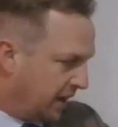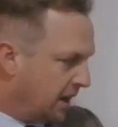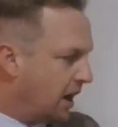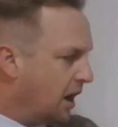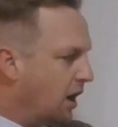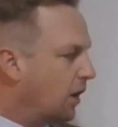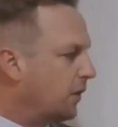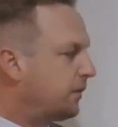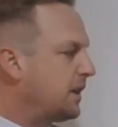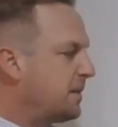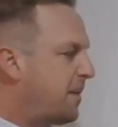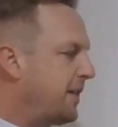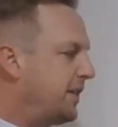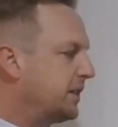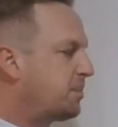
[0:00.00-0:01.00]
Hopefully
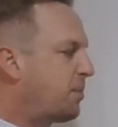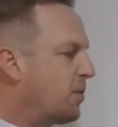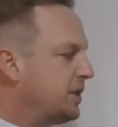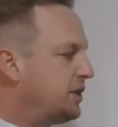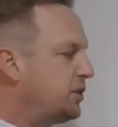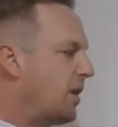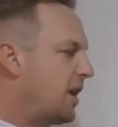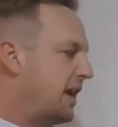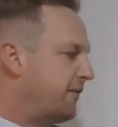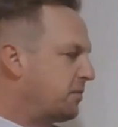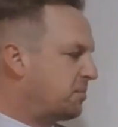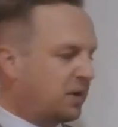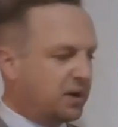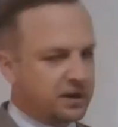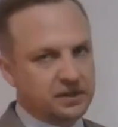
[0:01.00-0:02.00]
by this point you ought to have a
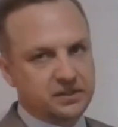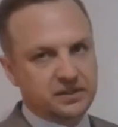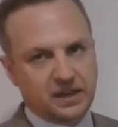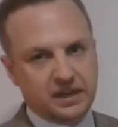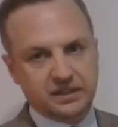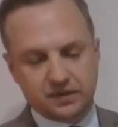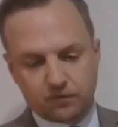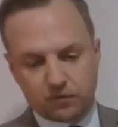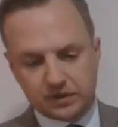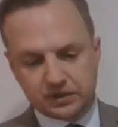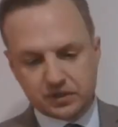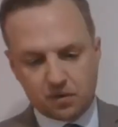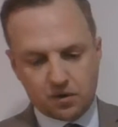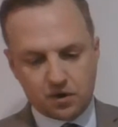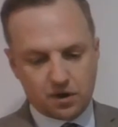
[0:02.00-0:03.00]
pretty good sense of what's
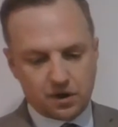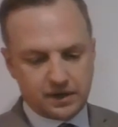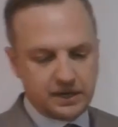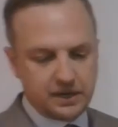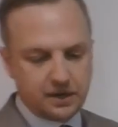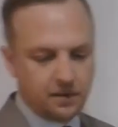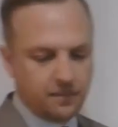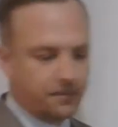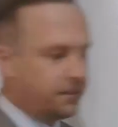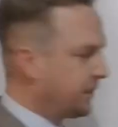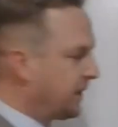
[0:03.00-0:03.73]
going on here.